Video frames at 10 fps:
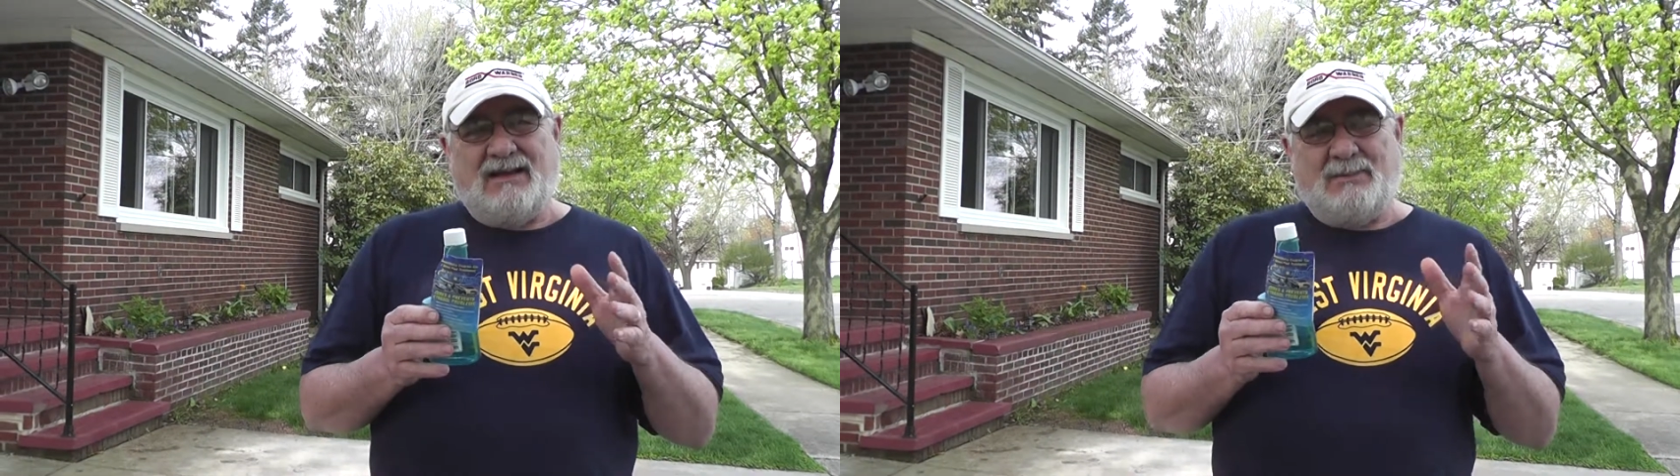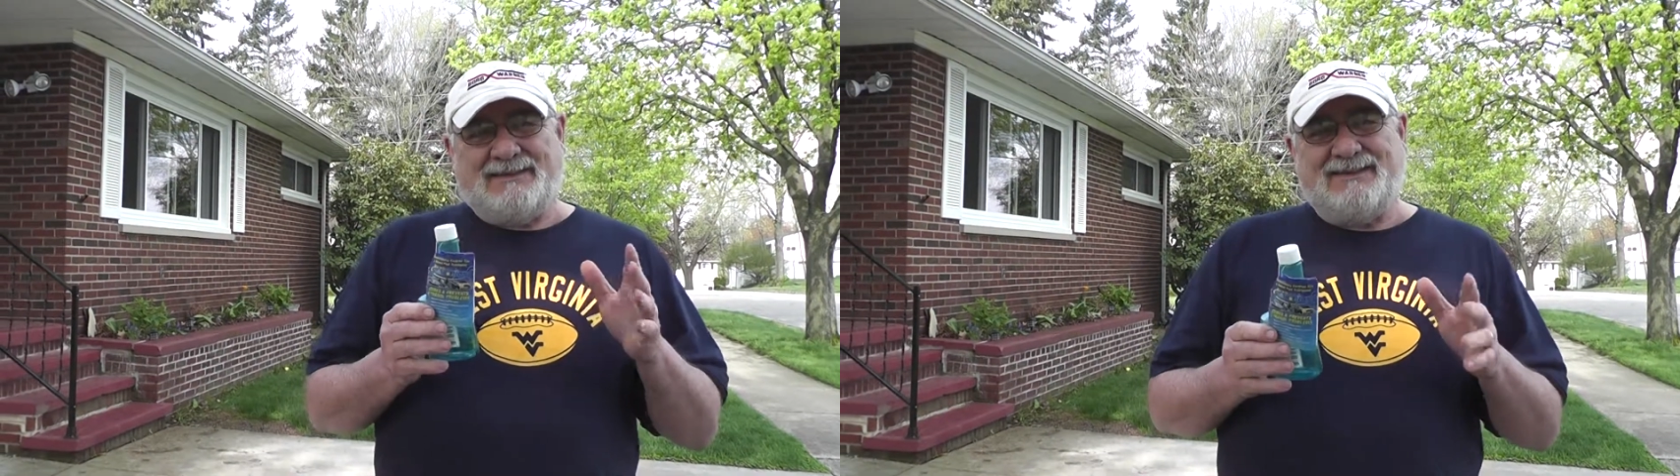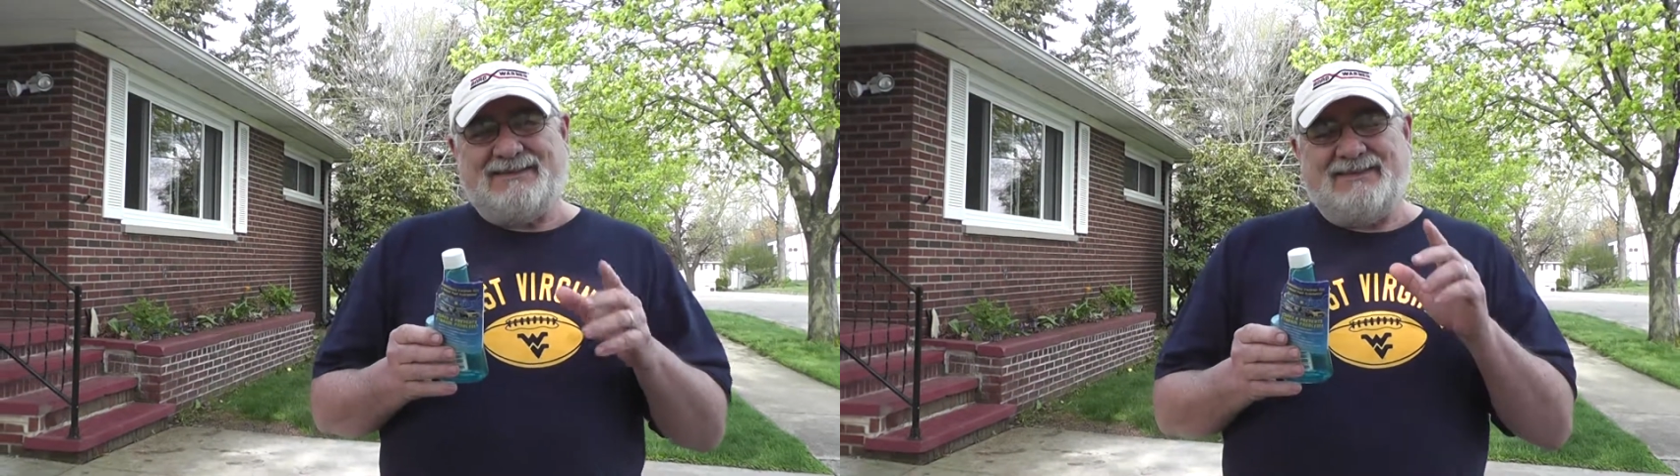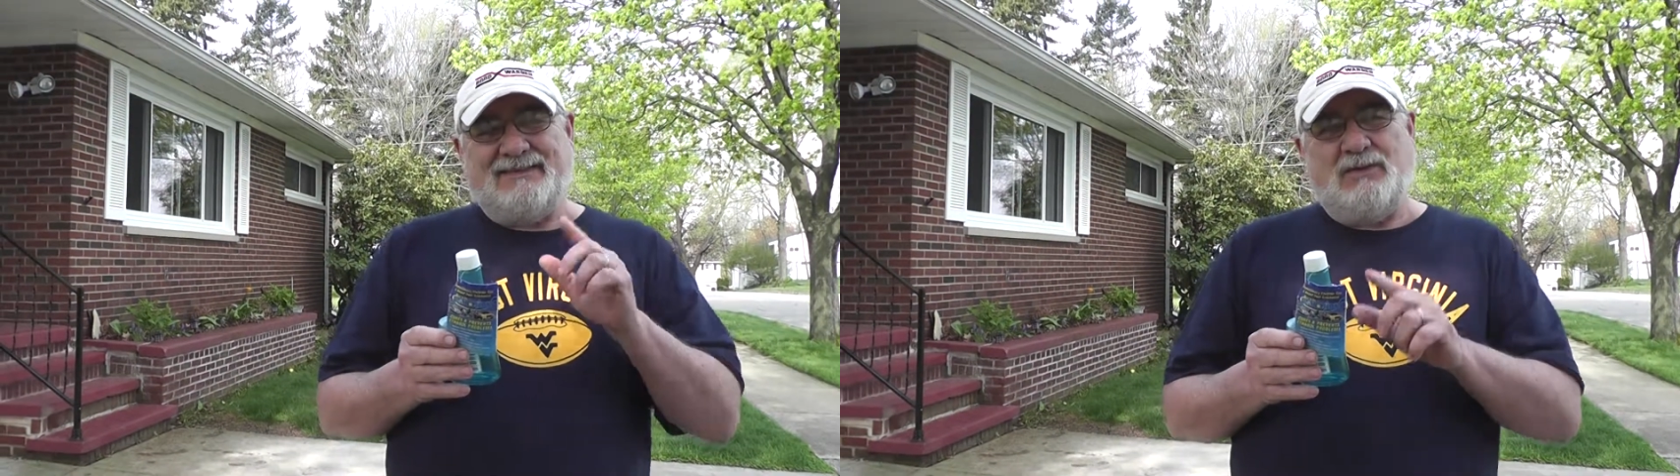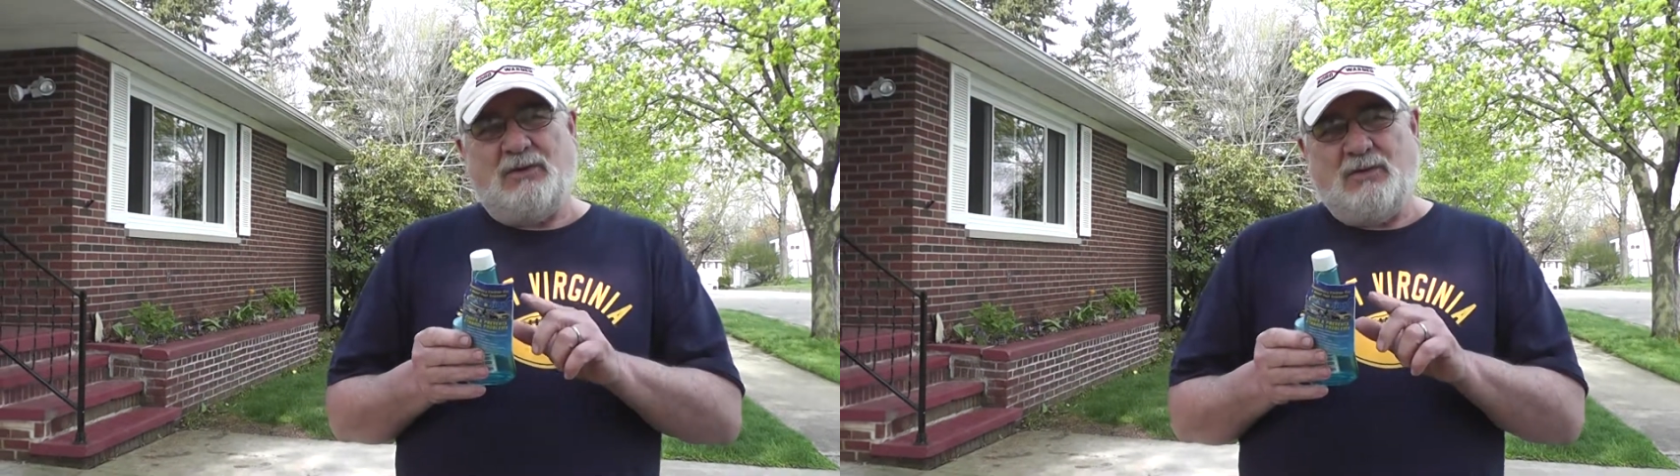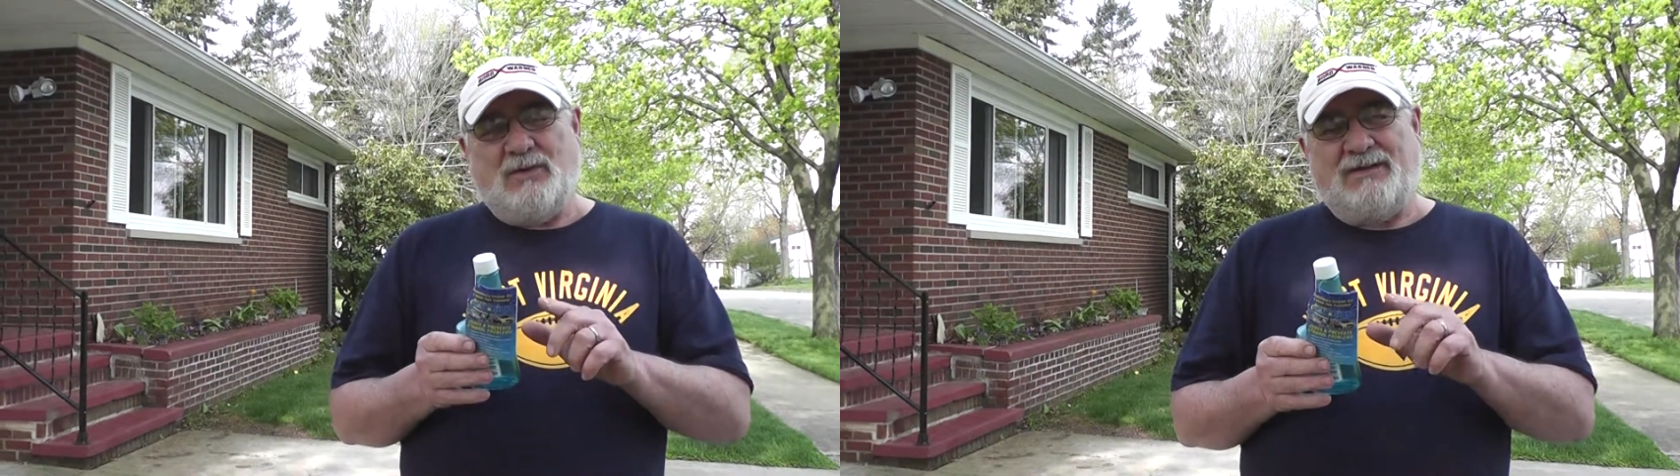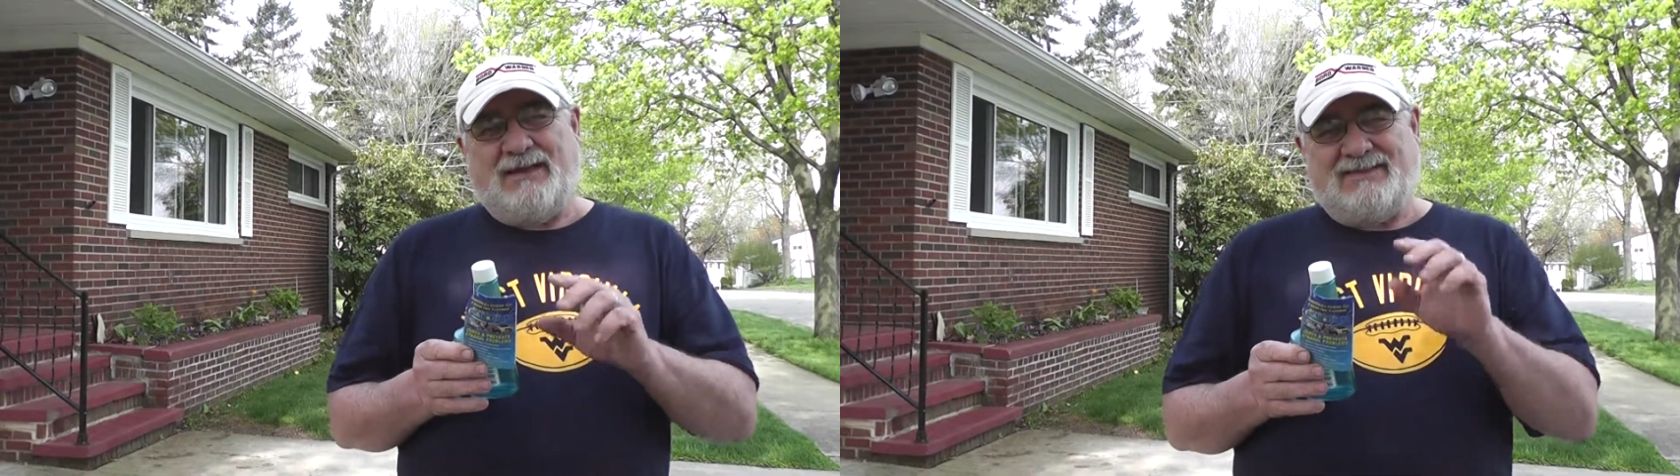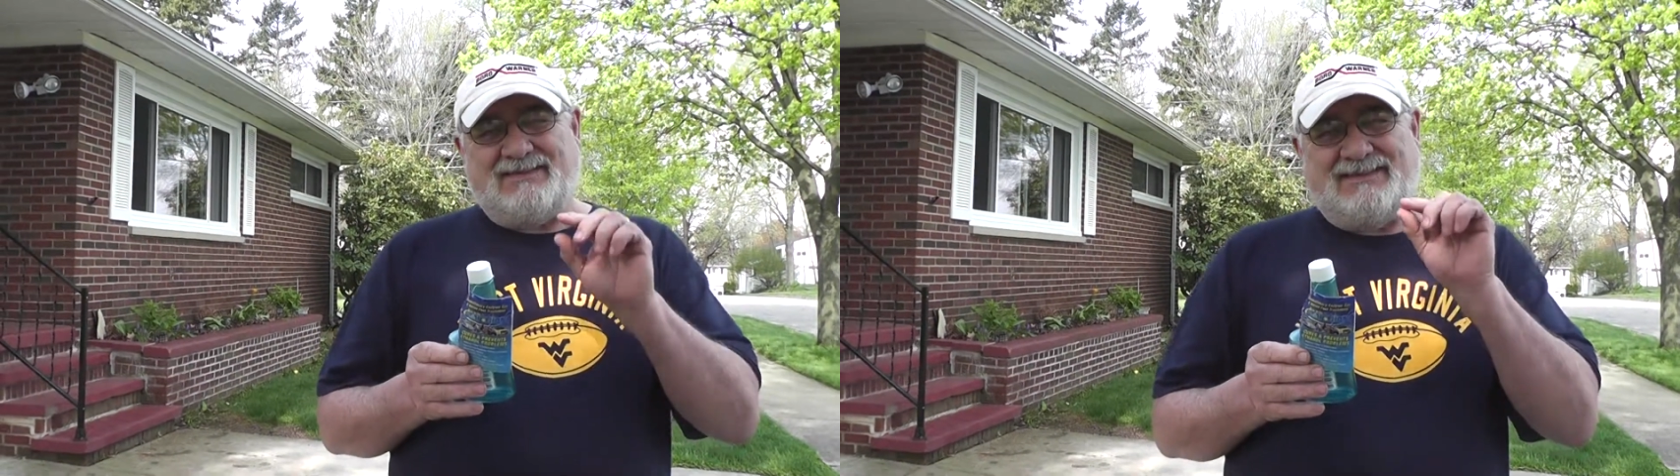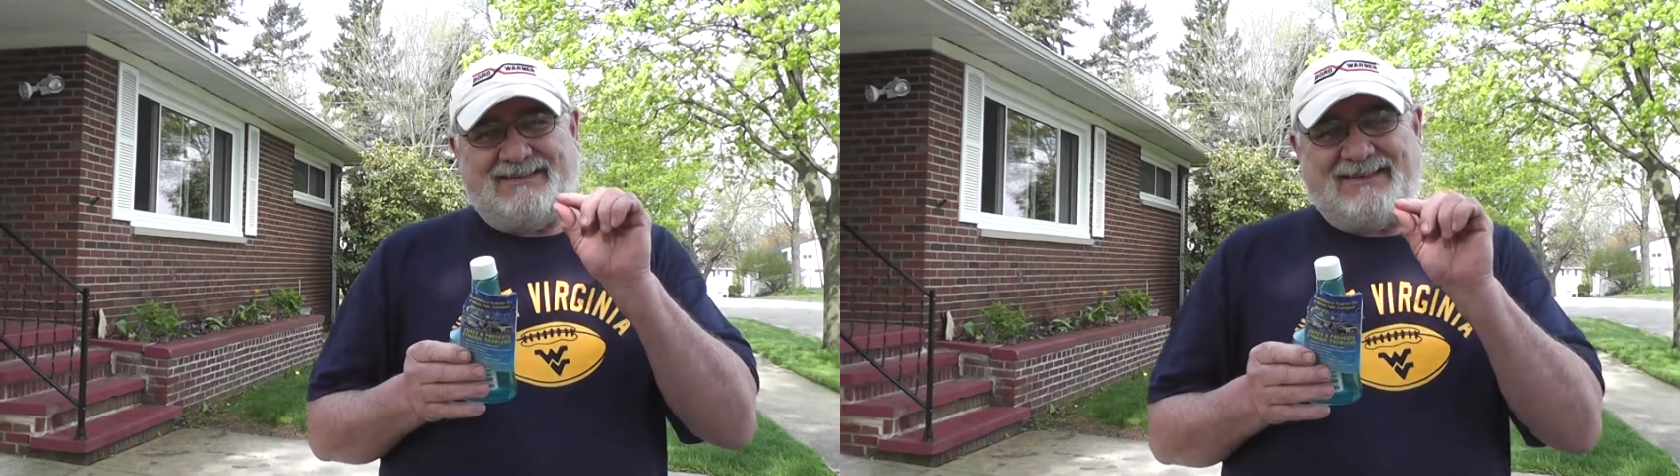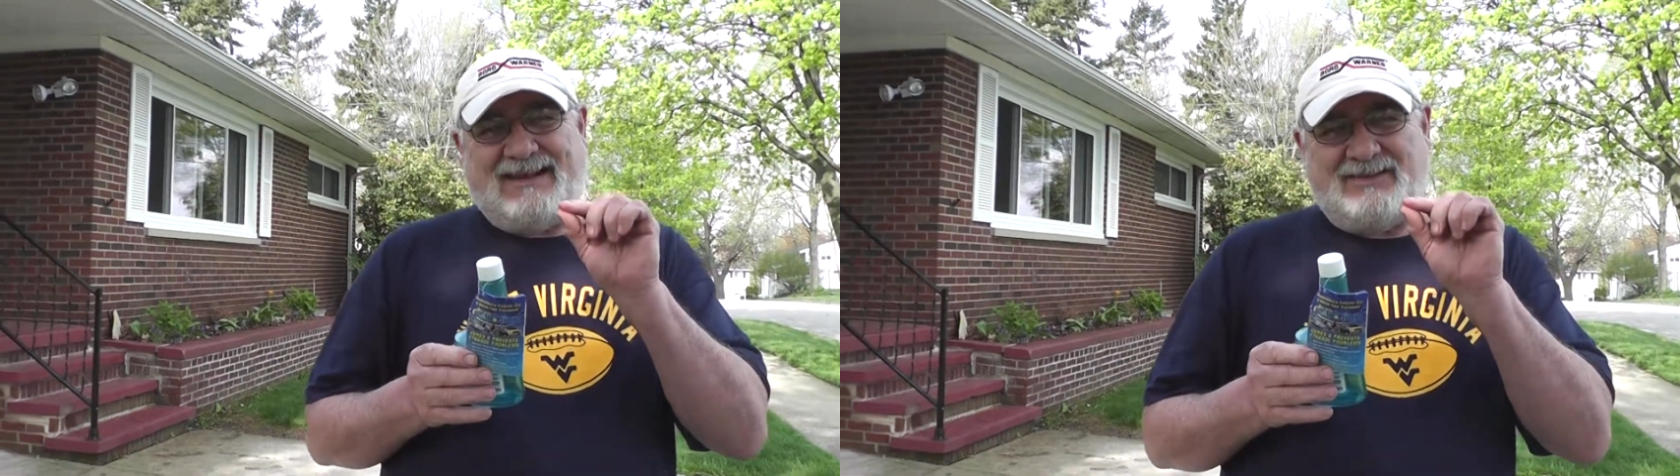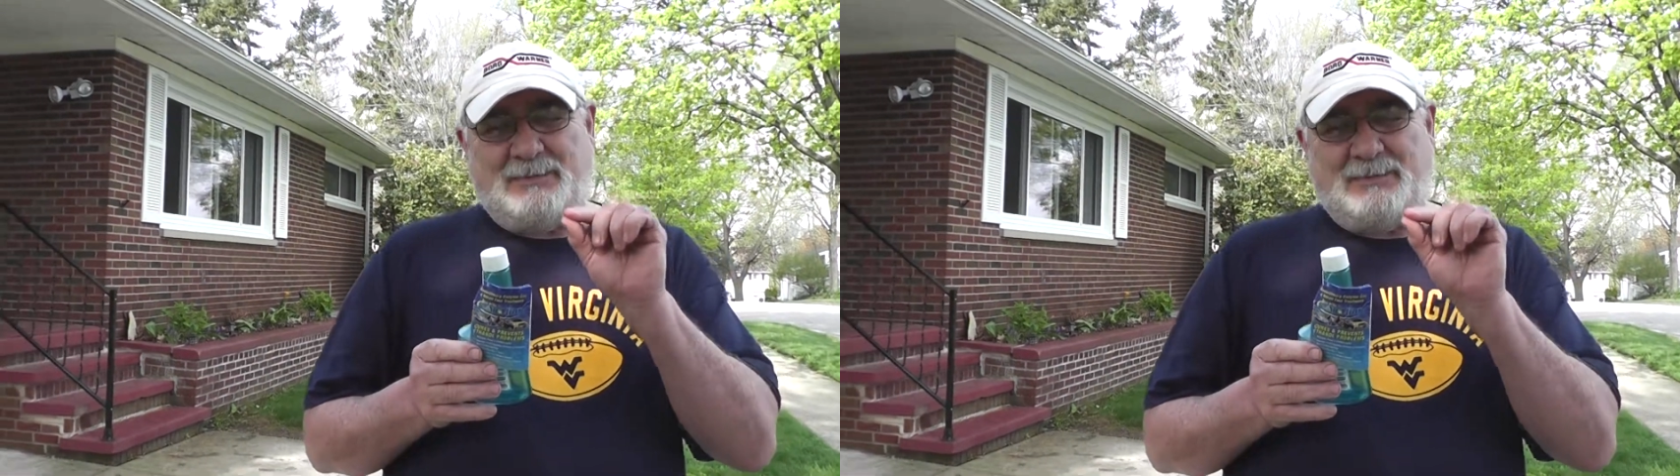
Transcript: but this is the only one that's designed